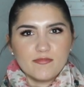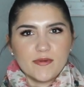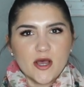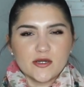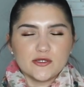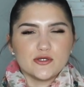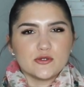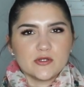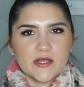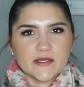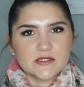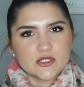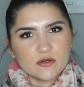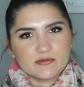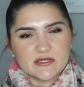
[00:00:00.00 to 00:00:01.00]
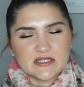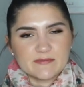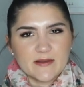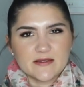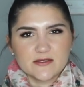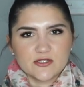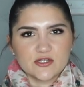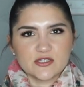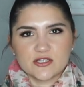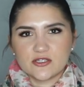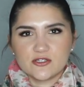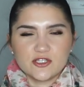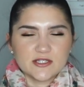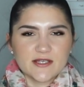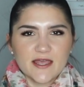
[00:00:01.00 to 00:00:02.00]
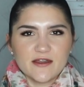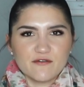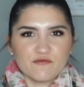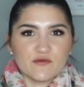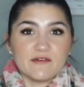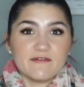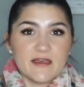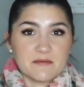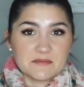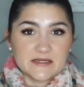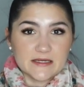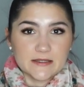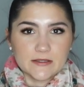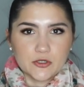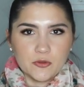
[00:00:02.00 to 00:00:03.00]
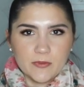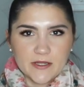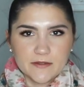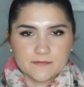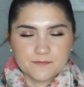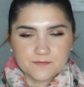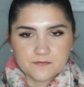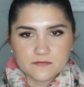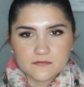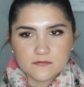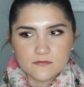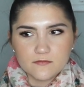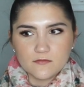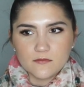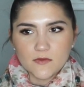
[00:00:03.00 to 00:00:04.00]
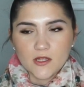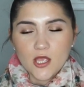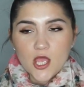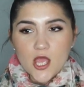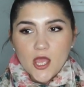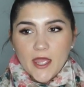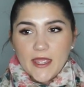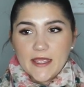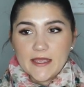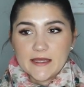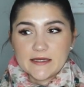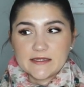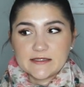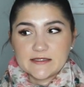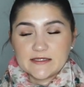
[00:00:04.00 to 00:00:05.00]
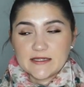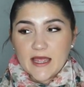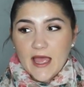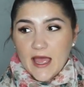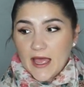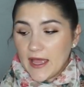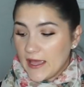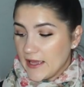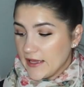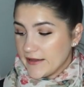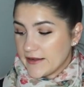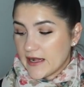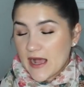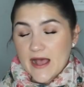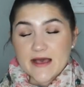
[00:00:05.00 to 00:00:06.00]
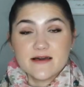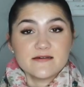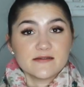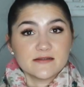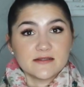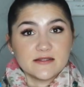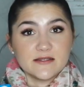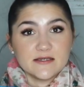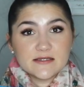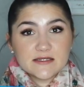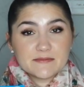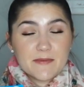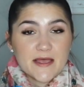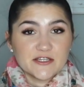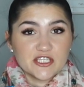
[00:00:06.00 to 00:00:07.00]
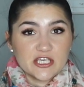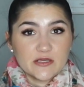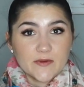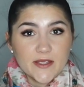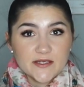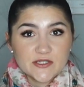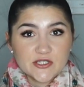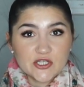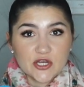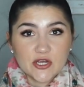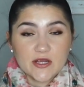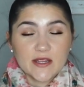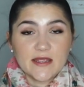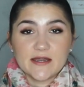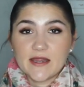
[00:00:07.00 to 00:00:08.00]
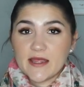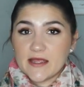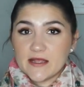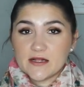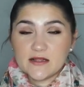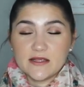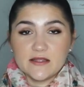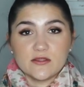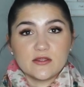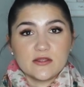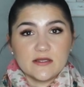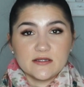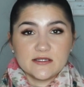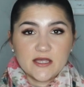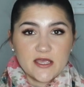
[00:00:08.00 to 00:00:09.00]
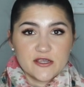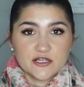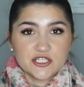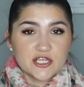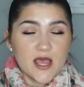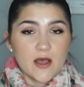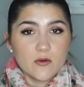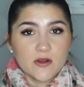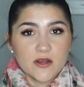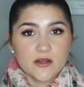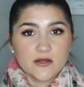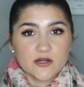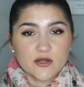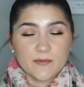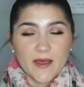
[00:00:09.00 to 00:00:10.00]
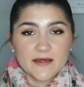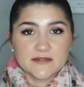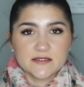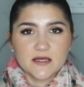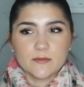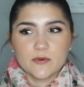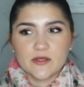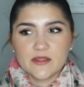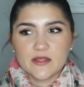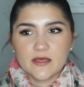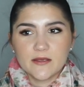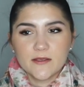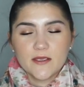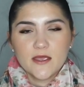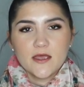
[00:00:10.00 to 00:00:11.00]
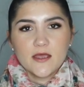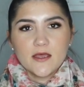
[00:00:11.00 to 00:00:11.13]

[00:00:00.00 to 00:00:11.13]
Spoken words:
bought new like soap dispensers and just kind of revamped it a little bit. And I got this magic eraser and I cleaned the entire shower and her bathtub with it.